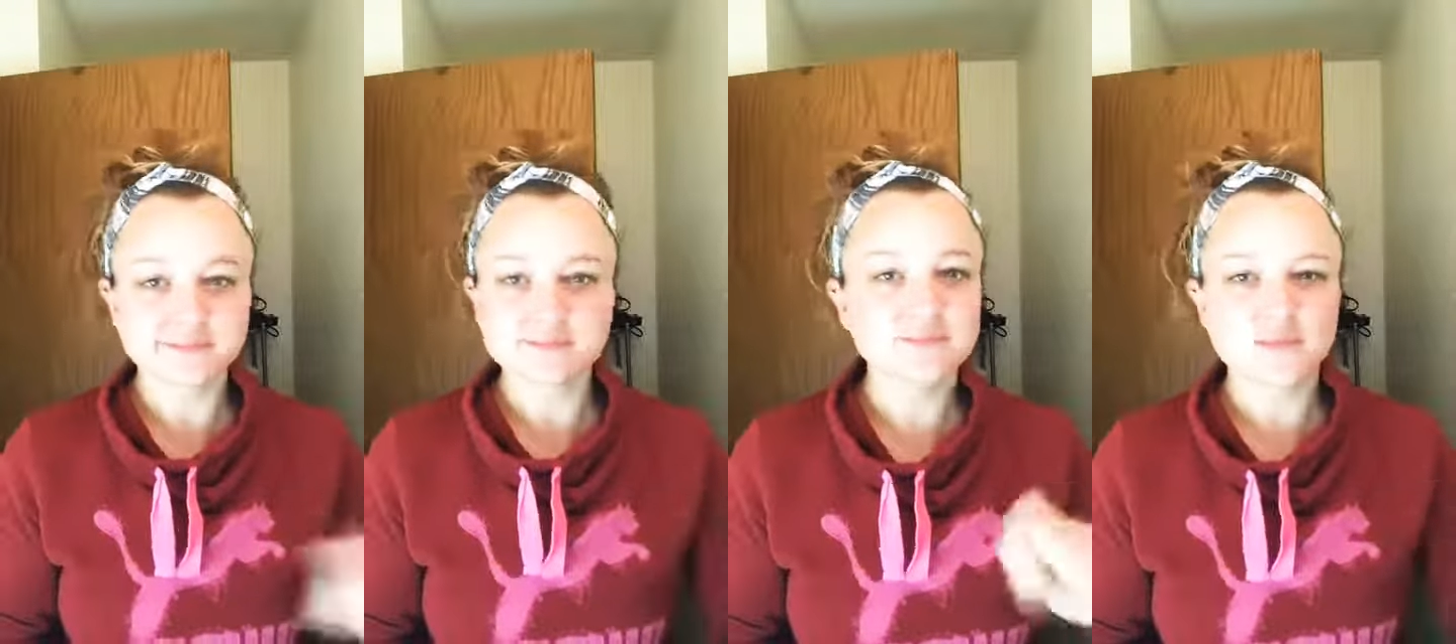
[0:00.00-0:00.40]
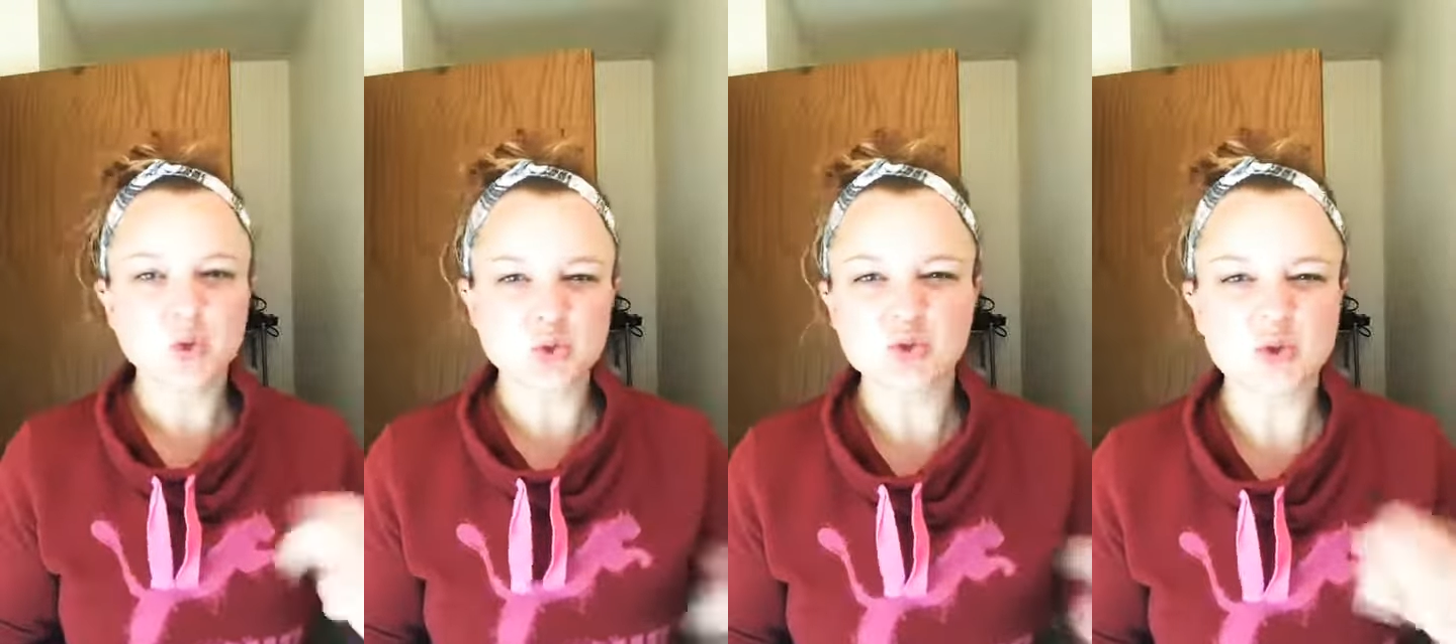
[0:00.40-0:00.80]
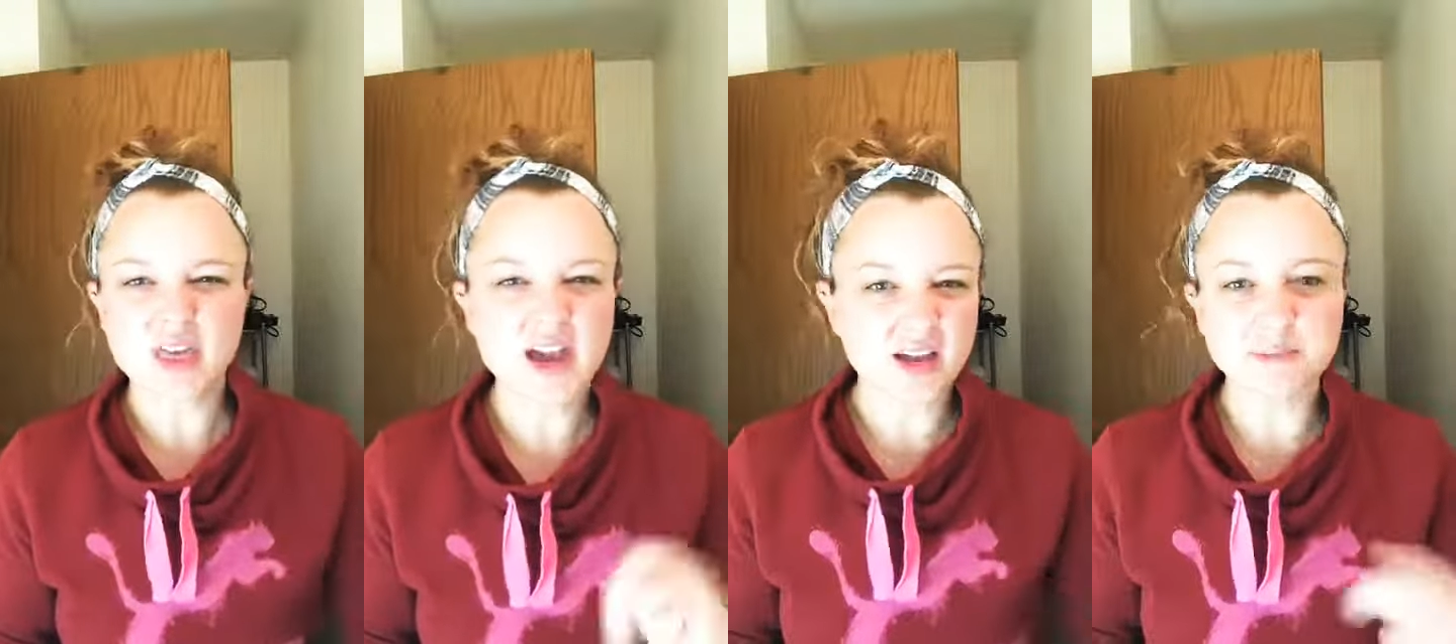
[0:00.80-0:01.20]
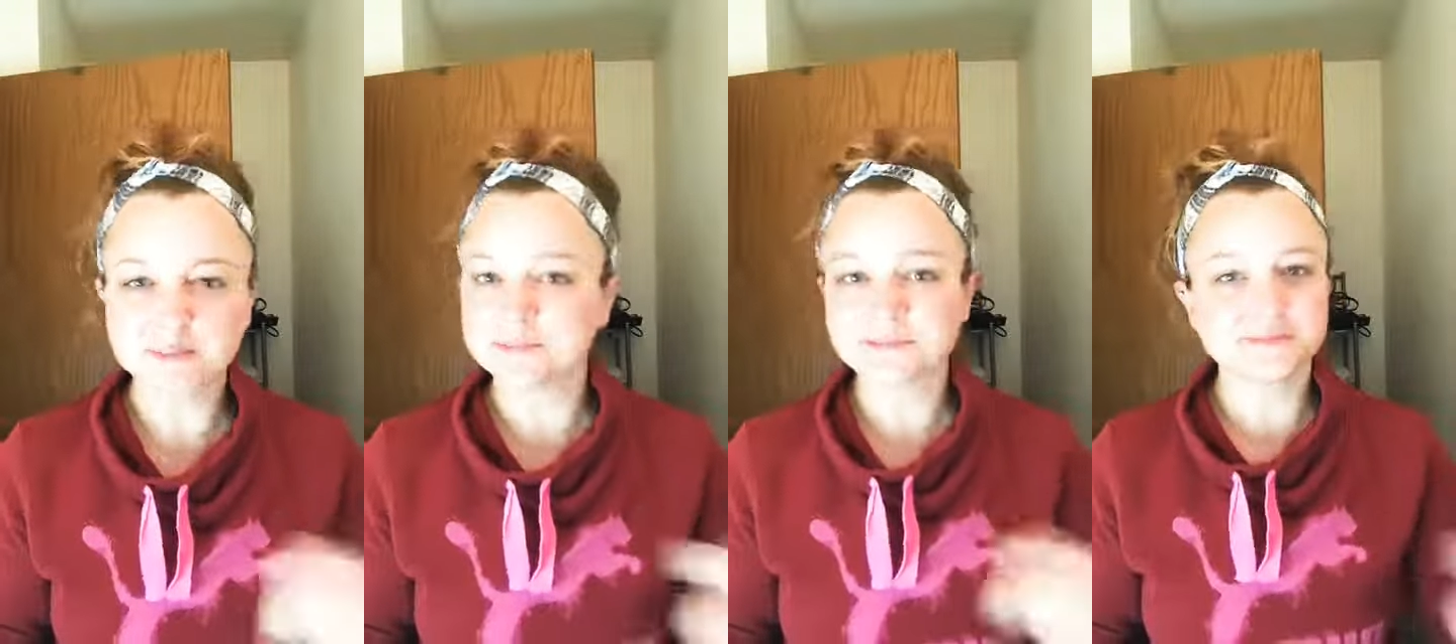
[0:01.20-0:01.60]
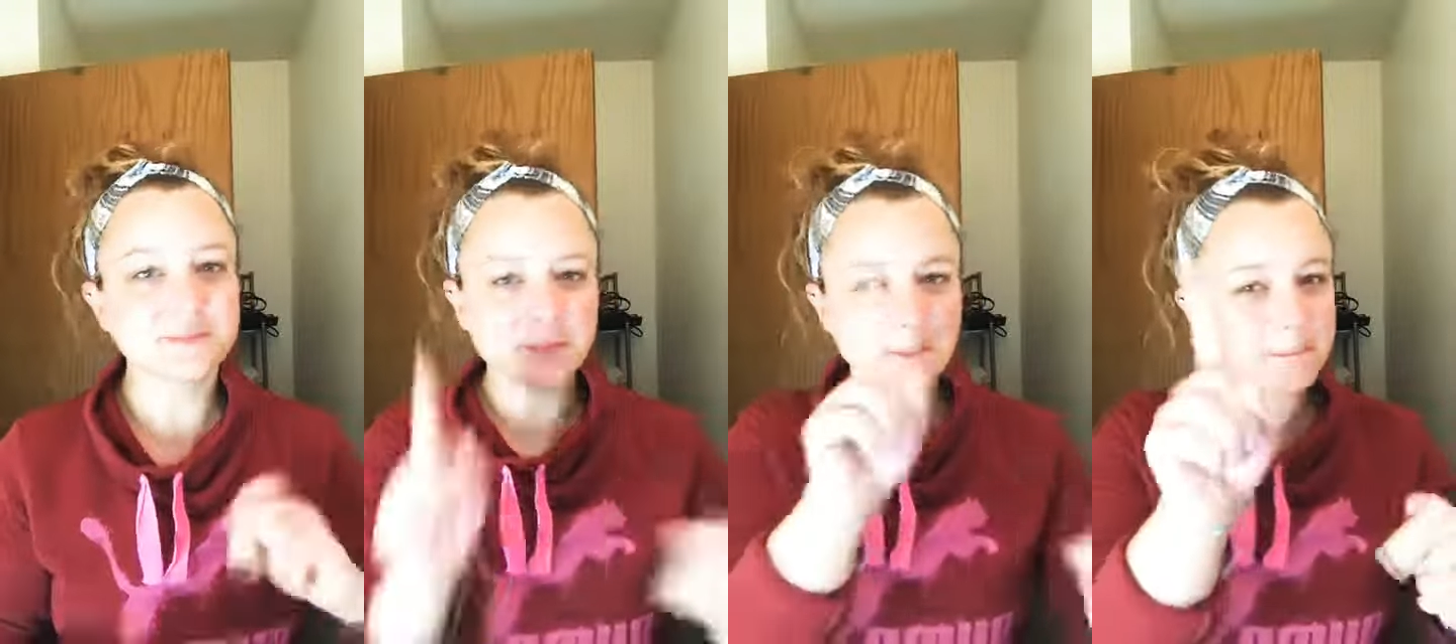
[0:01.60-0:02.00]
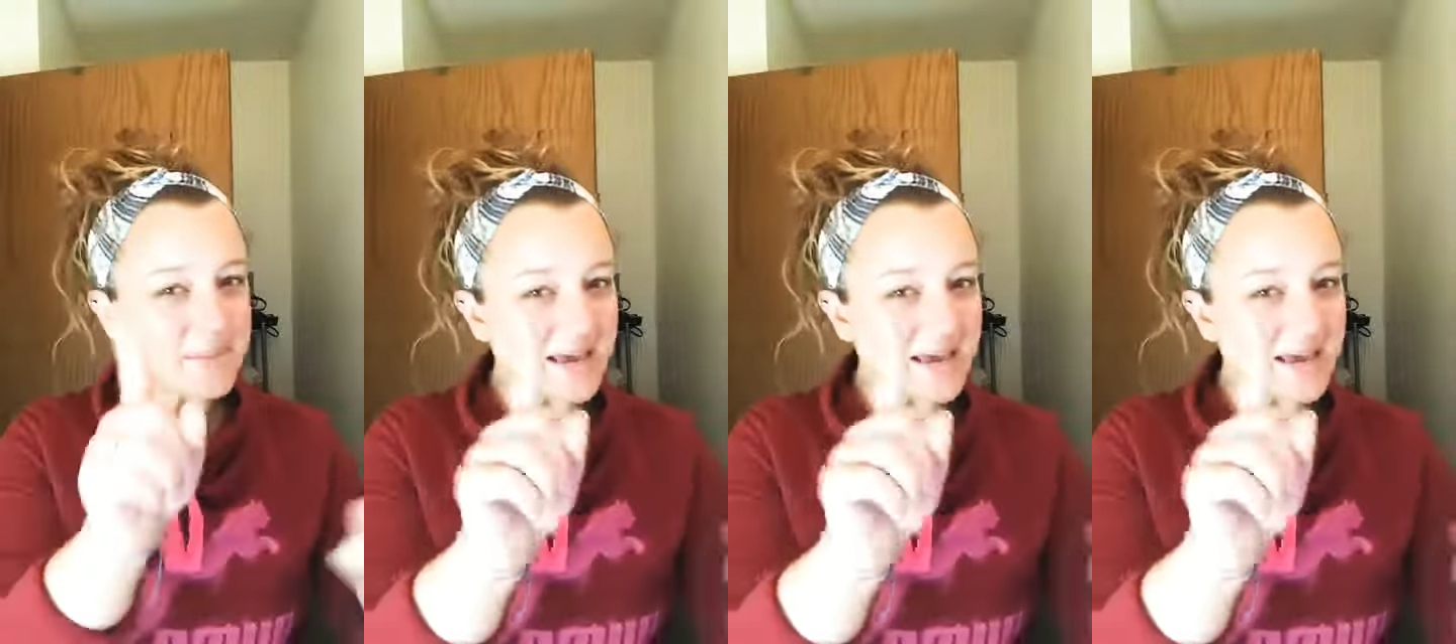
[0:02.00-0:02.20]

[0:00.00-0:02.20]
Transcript: don't do that. Bad